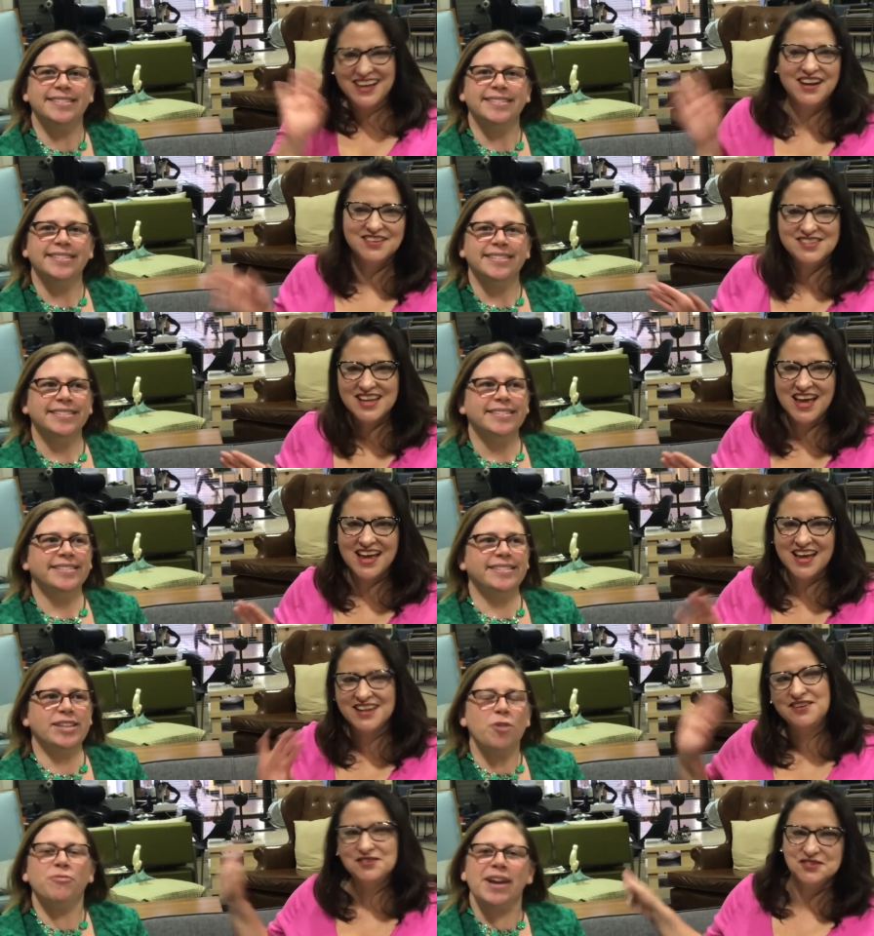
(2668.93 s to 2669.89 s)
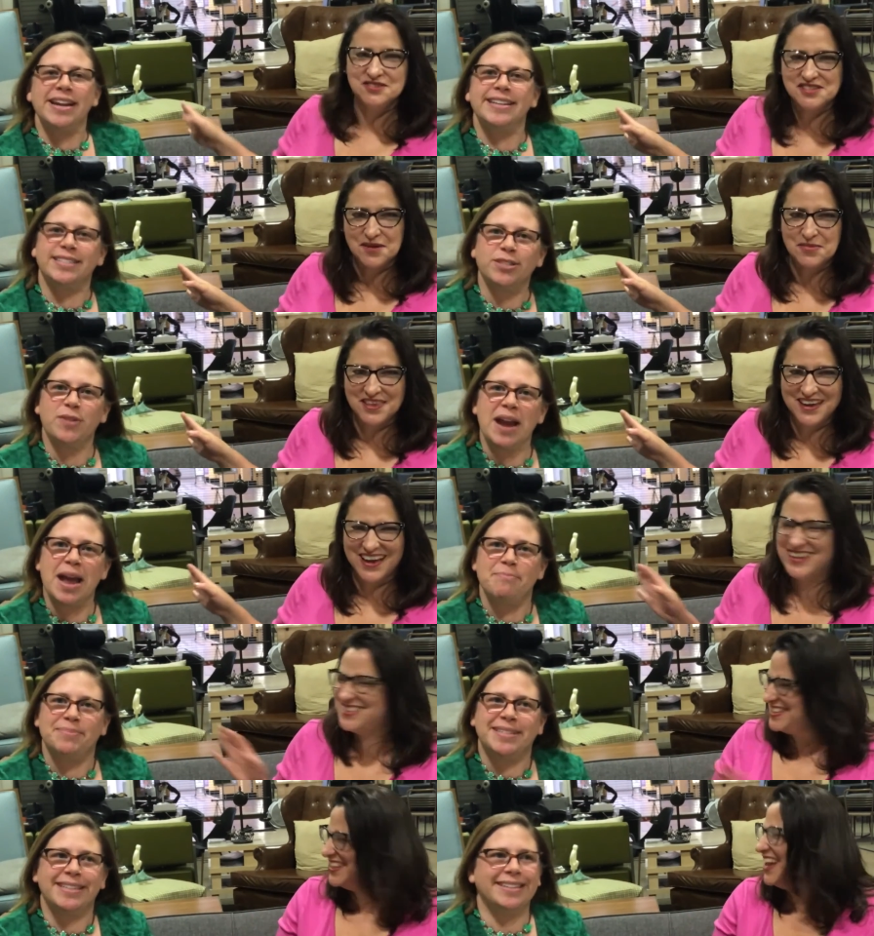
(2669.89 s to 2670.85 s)
Speaker 1: Get outside. Go, Go read a
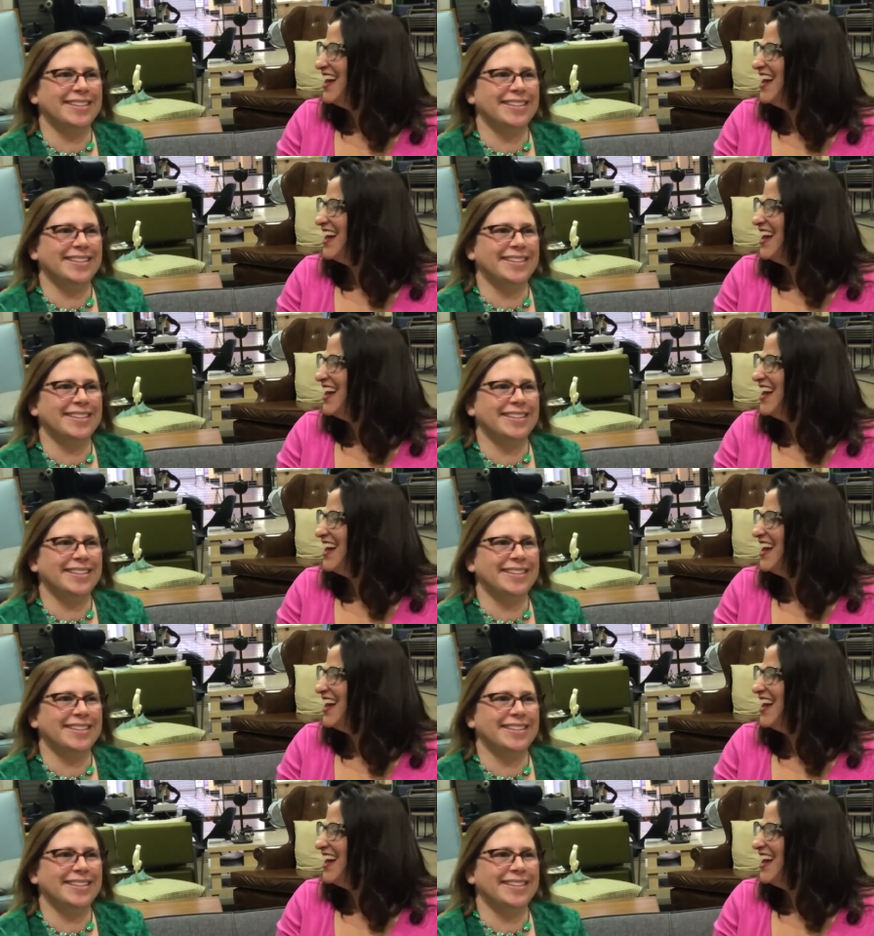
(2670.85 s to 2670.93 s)
script.